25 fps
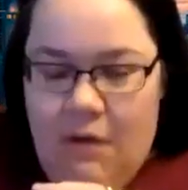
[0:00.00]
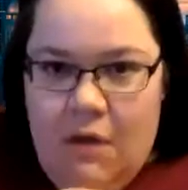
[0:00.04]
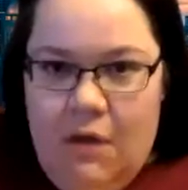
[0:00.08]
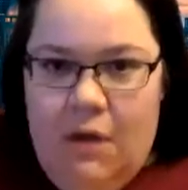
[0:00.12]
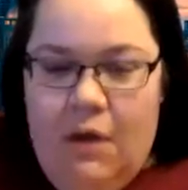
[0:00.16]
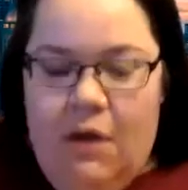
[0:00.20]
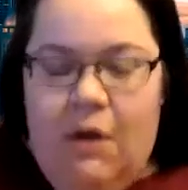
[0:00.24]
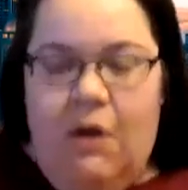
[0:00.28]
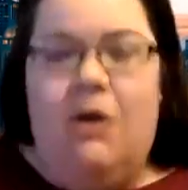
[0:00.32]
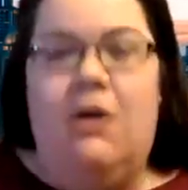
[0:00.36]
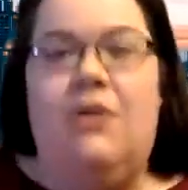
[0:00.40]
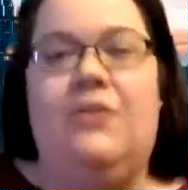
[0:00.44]

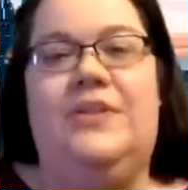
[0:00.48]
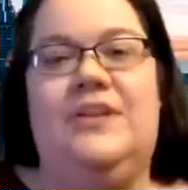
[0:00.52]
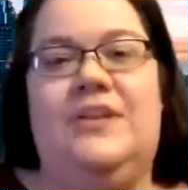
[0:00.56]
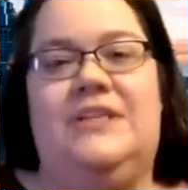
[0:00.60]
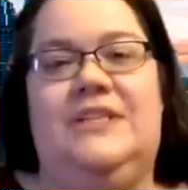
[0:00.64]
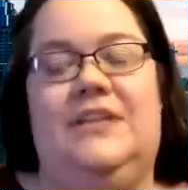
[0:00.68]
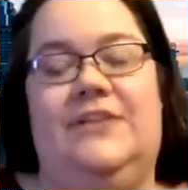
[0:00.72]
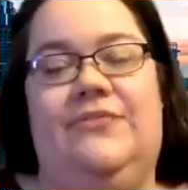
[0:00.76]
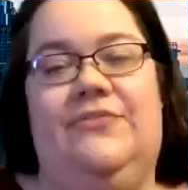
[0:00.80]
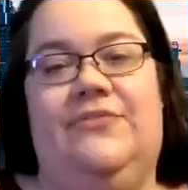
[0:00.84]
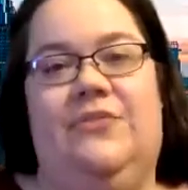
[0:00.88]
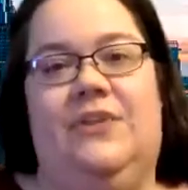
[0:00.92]
all the
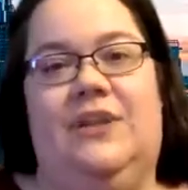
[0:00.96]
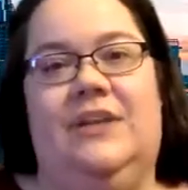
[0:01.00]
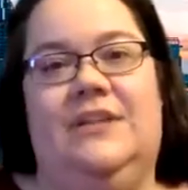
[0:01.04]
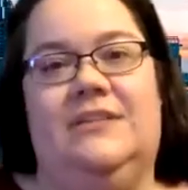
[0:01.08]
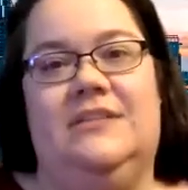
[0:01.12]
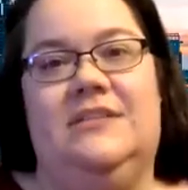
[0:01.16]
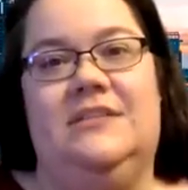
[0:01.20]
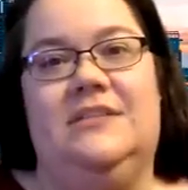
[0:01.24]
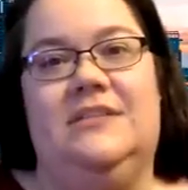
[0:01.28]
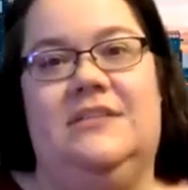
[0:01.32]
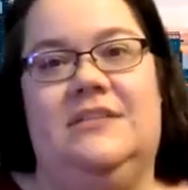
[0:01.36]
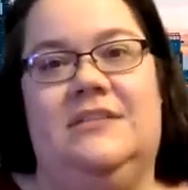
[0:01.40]

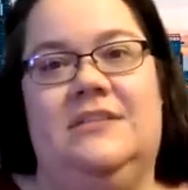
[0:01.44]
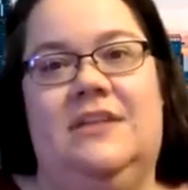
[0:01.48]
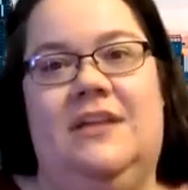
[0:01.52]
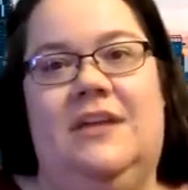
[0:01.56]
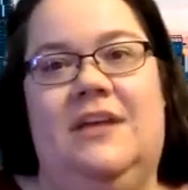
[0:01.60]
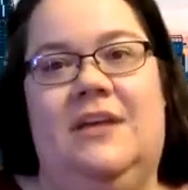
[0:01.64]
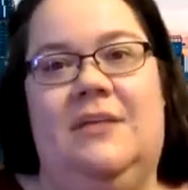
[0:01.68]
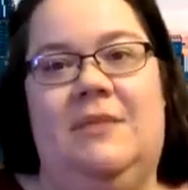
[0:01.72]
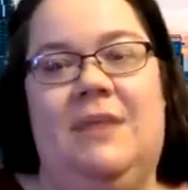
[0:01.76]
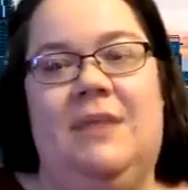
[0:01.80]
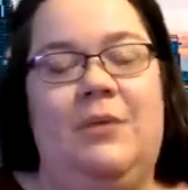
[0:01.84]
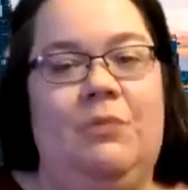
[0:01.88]
difference.
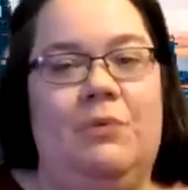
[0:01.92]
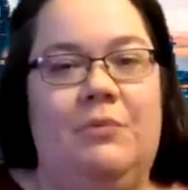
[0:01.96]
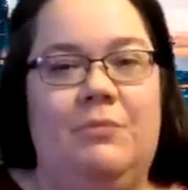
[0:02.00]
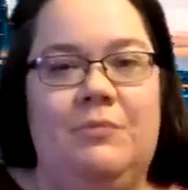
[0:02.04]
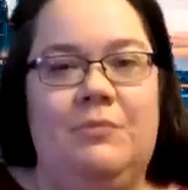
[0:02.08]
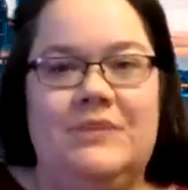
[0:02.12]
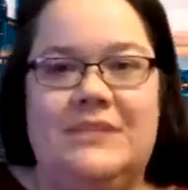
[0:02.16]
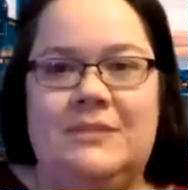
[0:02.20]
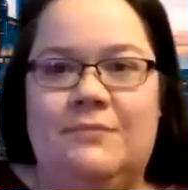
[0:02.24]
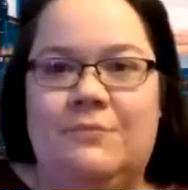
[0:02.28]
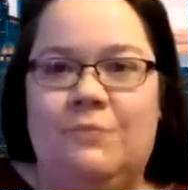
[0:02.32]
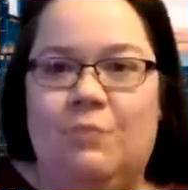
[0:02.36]
I work
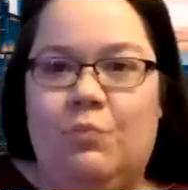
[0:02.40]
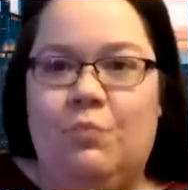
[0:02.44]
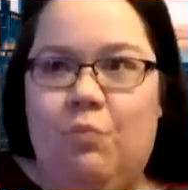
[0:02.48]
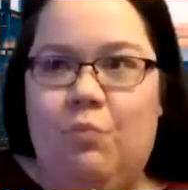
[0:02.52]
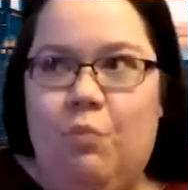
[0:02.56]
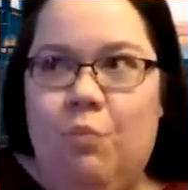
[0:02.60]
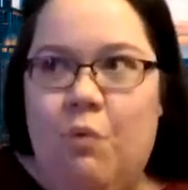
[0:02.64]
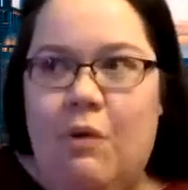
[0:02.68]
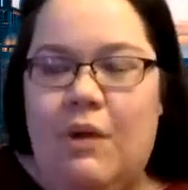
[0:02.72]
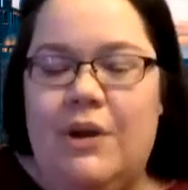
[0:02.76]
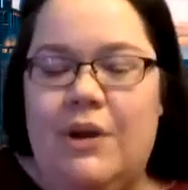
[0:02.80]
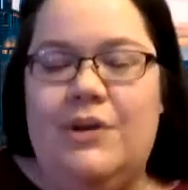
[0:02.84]
with some
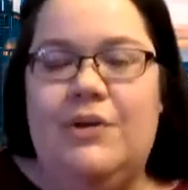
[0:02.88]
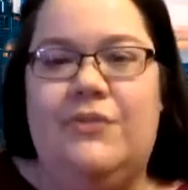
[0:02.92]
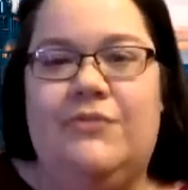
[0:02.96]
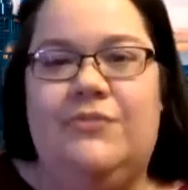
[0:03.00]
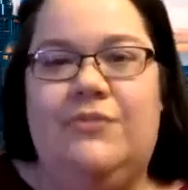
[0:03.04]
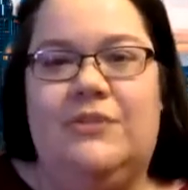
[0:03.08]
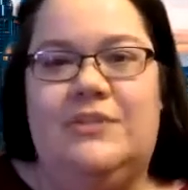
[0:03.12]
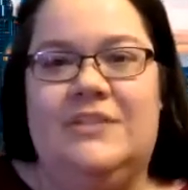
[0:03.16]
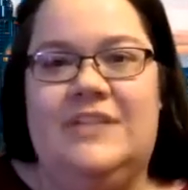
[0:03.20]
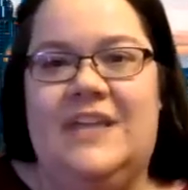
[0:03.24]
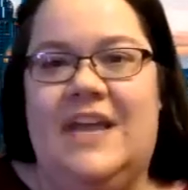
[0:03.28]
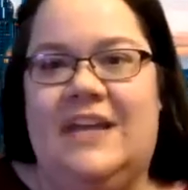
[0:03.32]

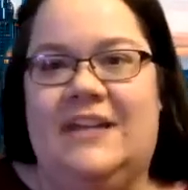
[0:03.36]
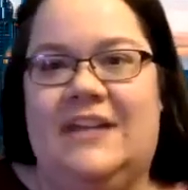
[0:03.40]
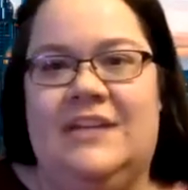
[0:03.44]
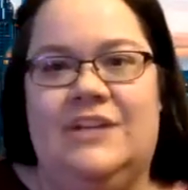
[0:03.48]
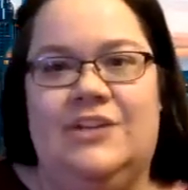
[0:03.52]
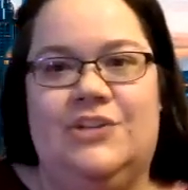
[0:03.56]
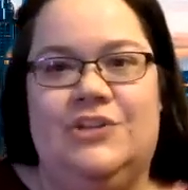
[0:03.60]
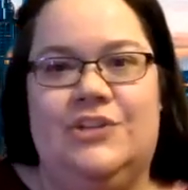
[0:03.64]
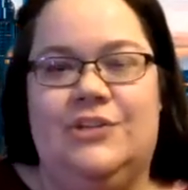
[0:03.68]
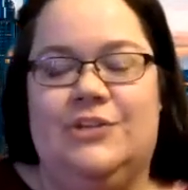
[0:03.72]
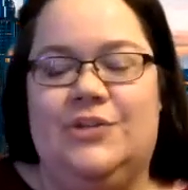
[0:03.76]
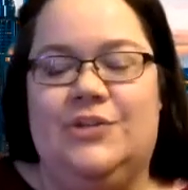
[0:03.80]
wonderful
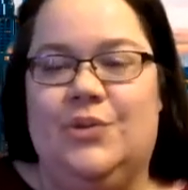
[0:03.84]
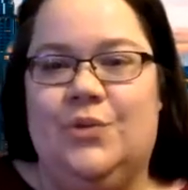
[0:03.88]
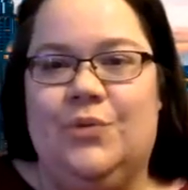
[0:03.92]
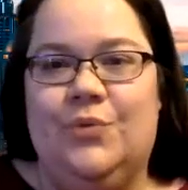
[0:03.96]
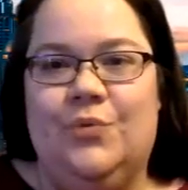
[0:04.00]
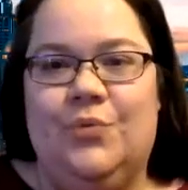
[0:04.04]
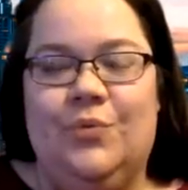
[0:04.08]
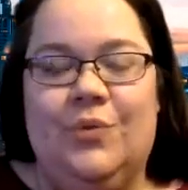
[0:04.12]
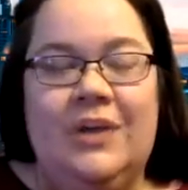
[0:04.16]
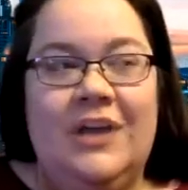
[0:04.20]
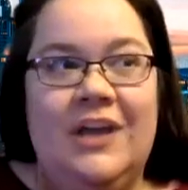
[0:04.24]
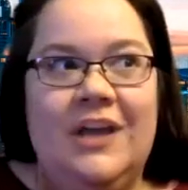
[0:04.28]
technicians
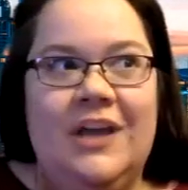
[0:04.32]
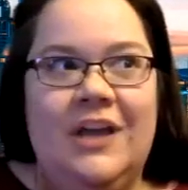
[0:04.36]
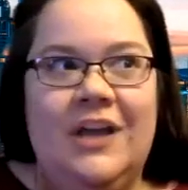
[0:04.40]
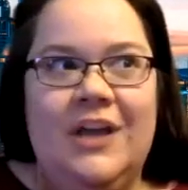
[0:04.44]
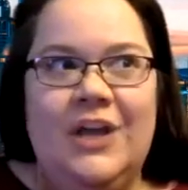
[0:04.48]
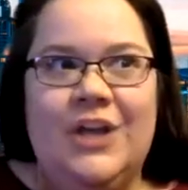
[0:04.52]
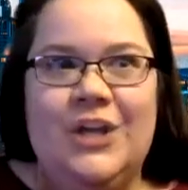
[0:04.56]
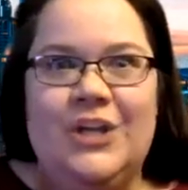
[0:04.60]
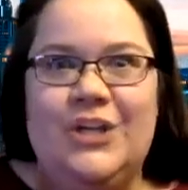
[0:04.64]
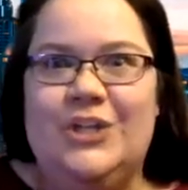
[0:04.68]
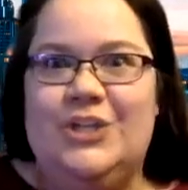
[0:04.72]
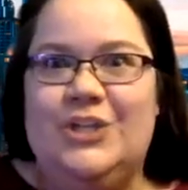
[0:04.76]
who
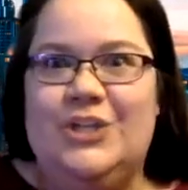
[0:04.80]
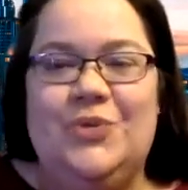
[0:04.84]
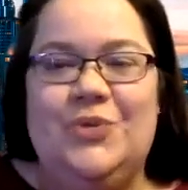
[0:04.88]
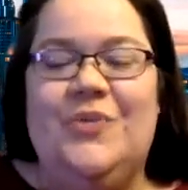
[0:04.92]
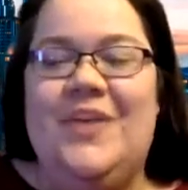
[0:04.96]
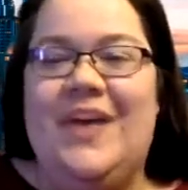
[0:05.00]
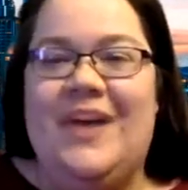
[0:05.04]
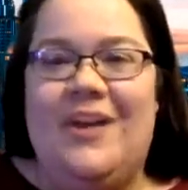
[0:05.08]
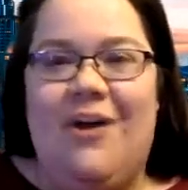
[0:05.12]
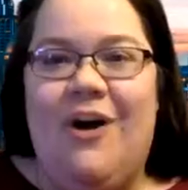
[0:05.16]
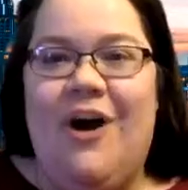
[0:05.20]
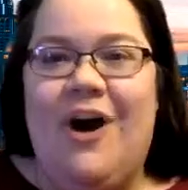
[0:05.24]
do
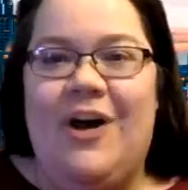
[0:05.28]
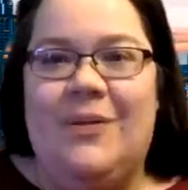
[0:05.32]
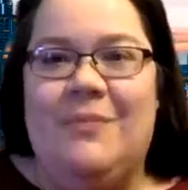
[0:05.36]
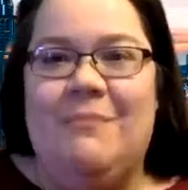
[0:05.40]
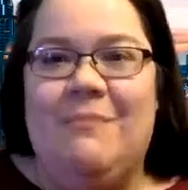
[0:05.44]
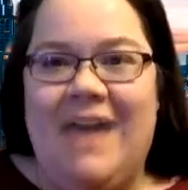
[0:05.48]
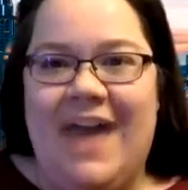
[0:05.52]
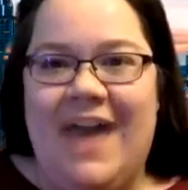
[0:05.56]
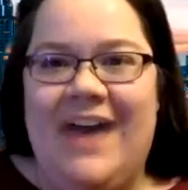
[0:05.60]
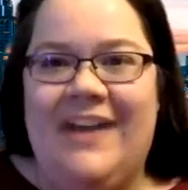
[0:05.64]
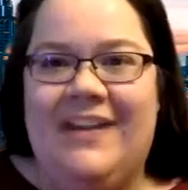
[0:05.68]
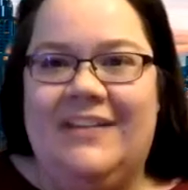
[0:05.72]
that
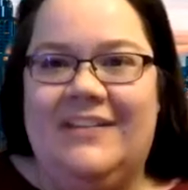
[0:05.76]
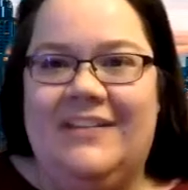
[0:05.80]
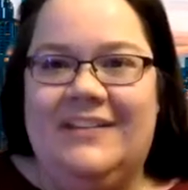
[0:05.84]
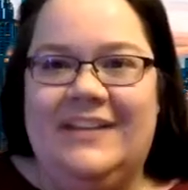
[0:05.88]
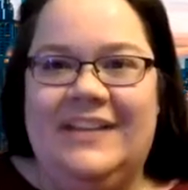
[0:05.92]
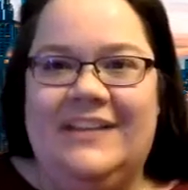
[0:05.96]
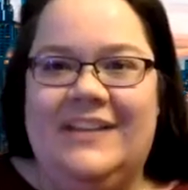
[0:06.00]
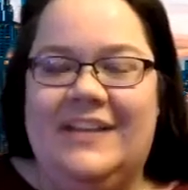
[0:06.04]
automatically.